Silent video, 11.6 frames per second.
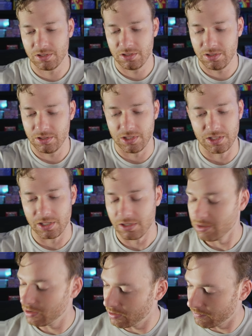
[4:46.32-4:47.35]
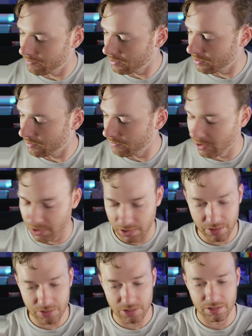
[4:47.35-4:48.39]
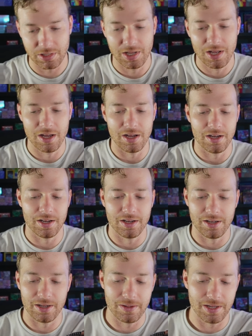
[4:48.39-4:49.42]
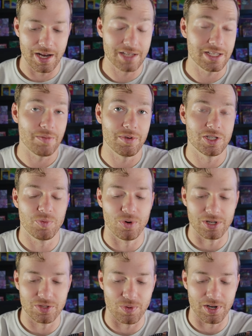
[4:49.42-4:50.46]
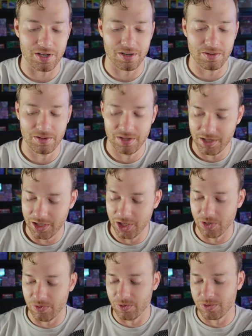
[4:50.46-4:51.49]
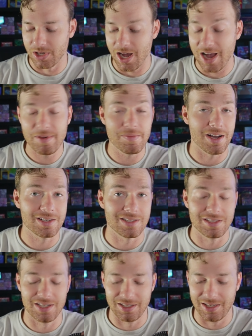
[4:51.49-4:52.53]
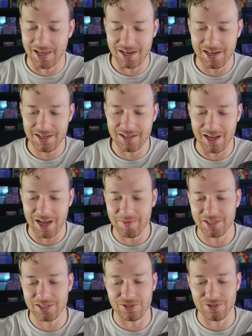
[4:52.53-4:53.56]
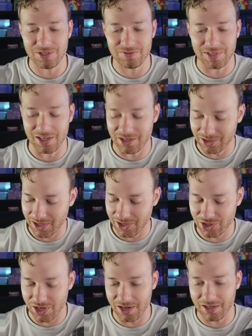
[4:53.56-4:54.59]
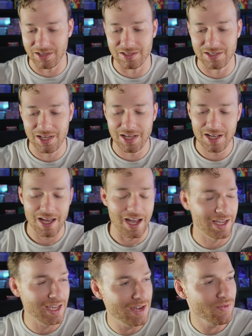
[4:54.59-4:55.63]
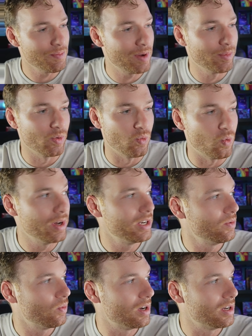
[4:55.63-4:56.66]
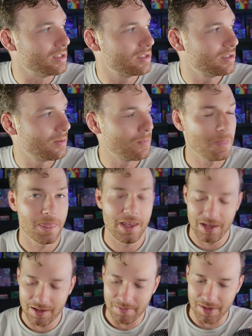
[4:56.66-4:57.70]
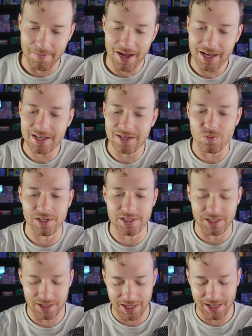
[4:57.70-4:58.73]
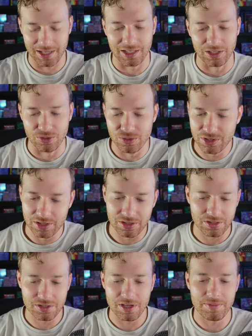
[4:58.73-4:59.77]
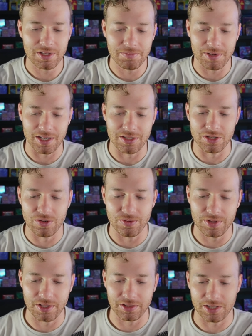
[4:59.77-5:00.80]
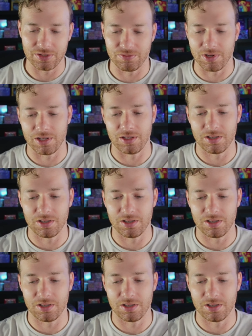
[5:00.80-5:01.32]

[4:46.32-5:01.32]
these energies, freaking energies. Uh, it has happened in sports where you know there was a hobby box that didn't get any of the hobby exclusives. They all got shotgunned. I can't remember what it was. My mind it wants to say like illusions or something, but I don't think that's right.